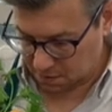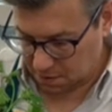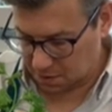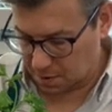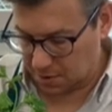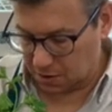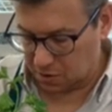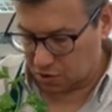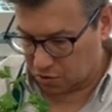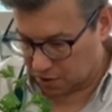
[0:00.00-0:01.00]
It's going to be a little
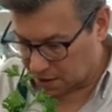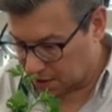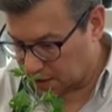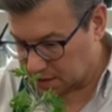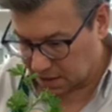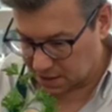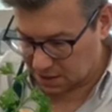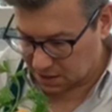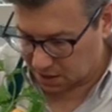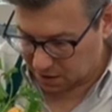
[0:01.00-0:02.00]
tricky as it gets
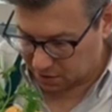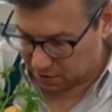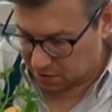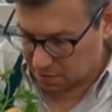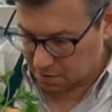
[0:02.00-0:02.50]
tighter.